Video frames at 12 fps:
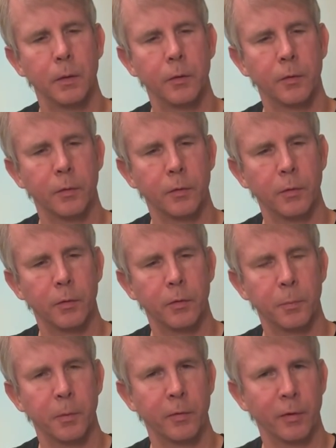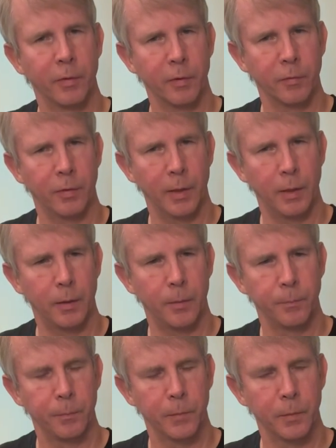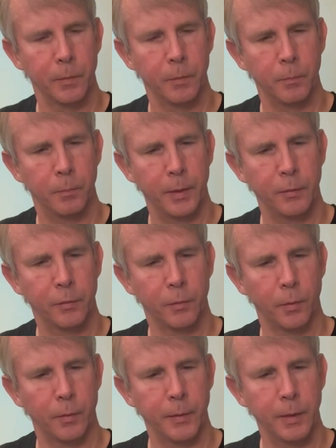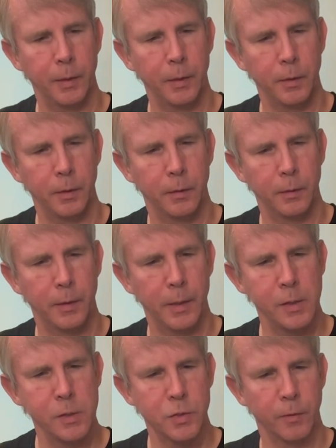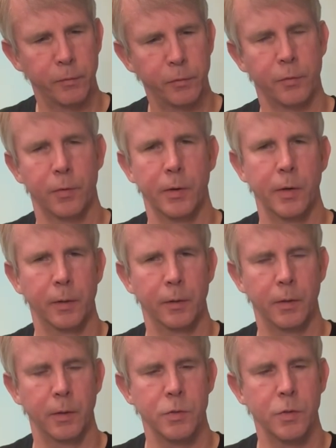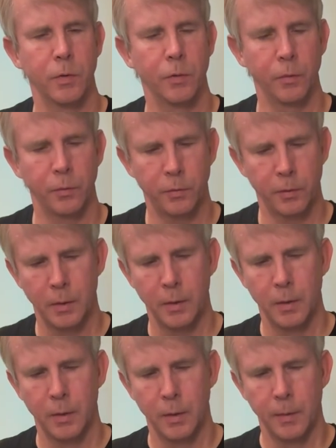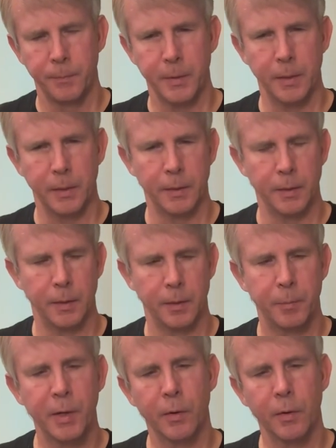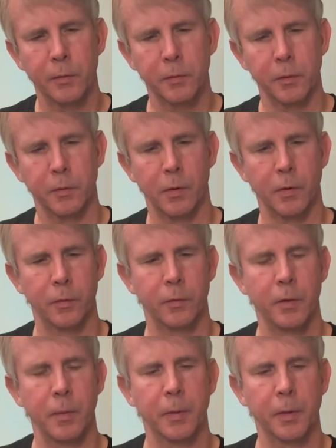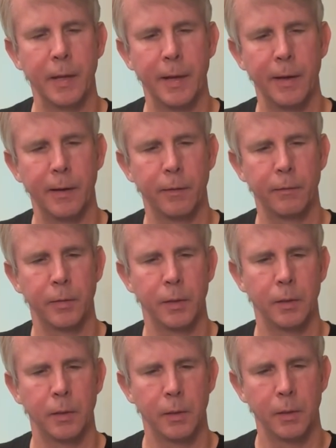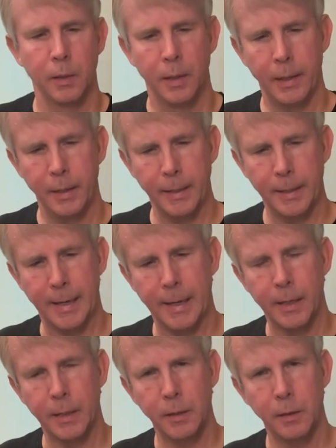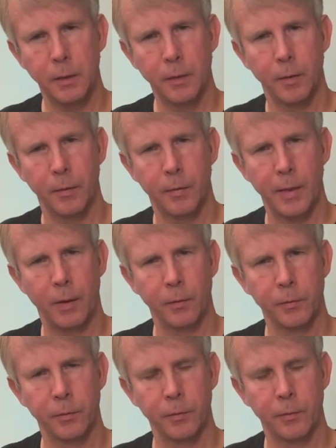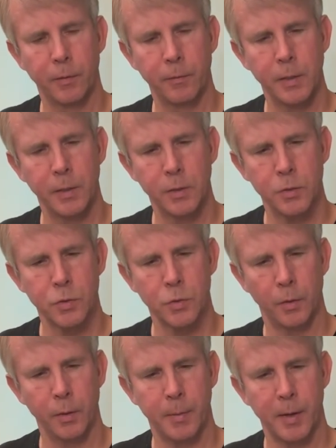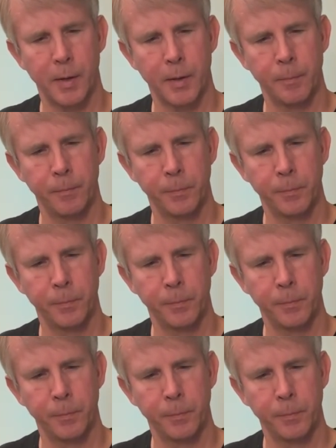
a specific file based on the gauge of string that is used. And PRS guitars typically have a 9/1000ths of an inch on the bottom,